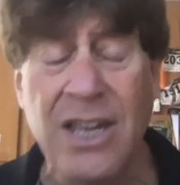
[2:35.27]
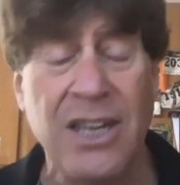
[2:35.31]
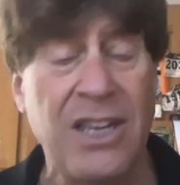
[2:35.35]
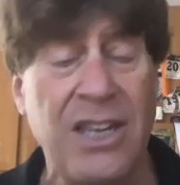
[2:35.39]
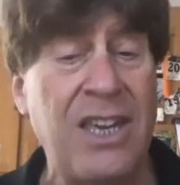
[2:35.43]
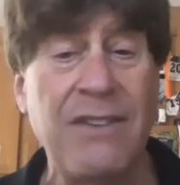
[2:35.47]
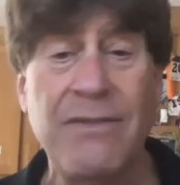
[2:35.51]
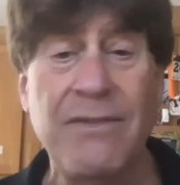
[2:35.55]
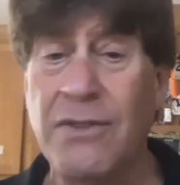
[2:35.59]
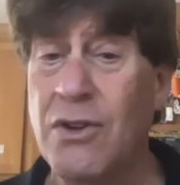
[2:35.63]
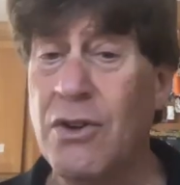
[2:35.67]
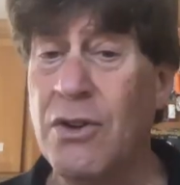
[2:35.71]

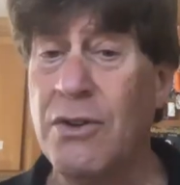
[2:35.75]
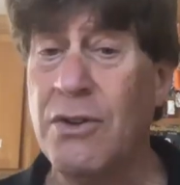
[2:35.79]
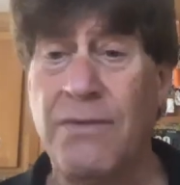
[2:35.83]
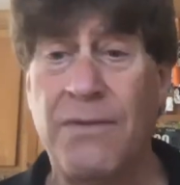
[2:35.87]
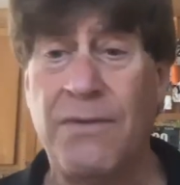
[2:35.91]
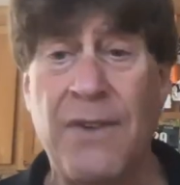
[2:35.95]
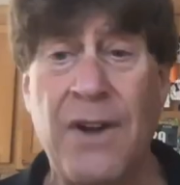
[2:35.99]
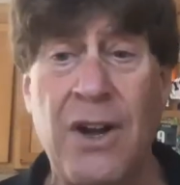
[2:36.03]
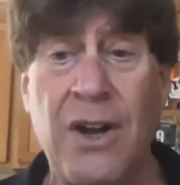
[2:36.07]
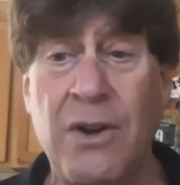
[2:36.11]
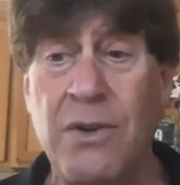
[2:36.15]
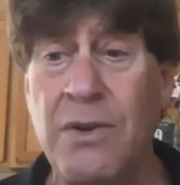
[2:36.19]
Give good
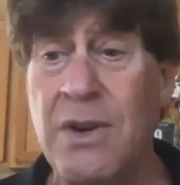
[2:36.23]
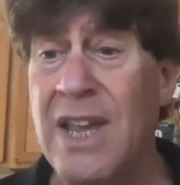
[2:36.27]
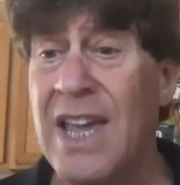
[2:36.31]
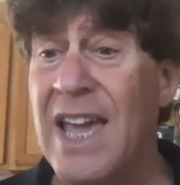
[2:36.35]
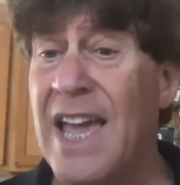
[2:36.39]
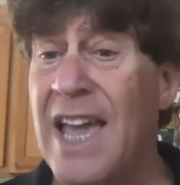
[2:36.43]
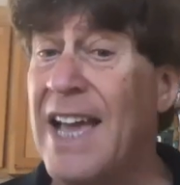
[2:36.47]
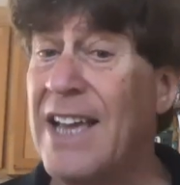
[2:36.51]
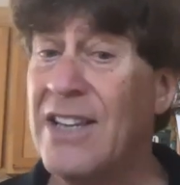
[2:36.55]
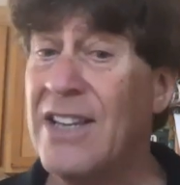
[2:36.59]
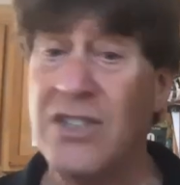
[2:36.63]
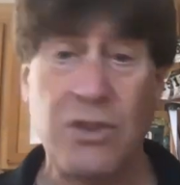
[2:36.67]
phone,
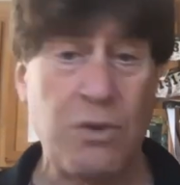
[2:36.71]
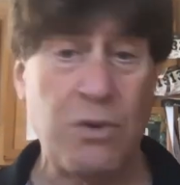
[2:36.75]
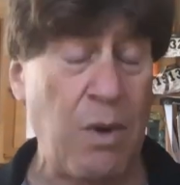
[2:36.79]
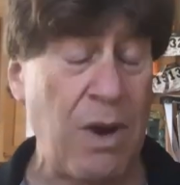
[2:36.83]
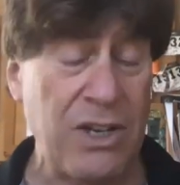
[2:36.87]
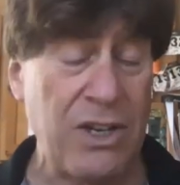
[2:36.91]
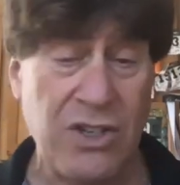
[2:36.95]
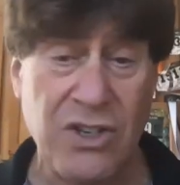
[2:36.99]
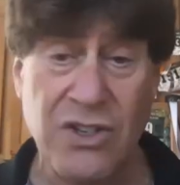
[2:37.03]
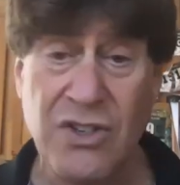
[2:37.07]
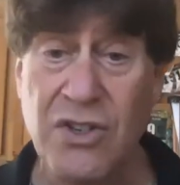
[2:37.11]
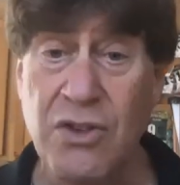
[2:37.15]
ask
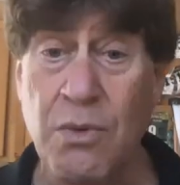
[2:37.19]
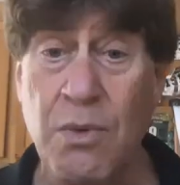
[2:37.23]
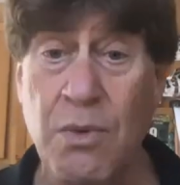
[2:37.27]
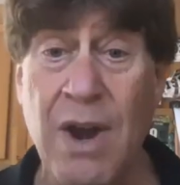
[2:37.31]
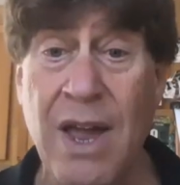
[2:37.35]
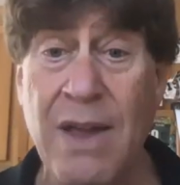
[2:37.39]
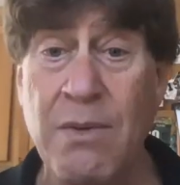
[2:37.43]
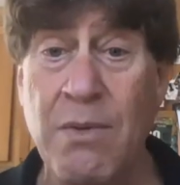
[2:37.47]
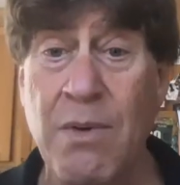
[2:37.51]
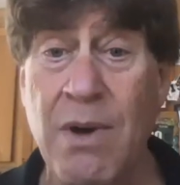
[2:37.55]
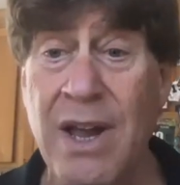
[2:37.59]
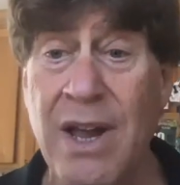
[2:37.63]
questions the
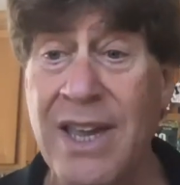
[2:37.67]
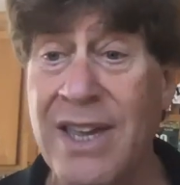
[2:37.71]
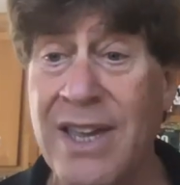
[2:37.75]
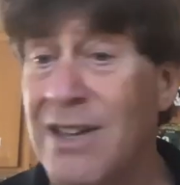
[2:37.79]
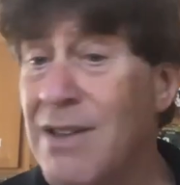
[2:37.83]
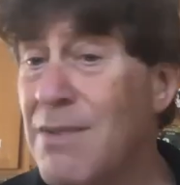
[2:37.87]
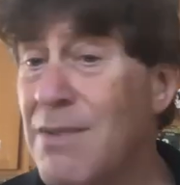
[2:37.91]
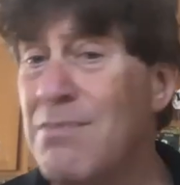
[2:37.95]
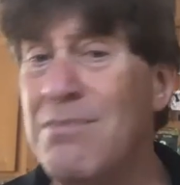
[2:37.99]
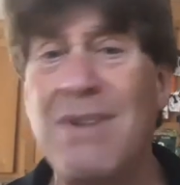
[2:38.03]
right way.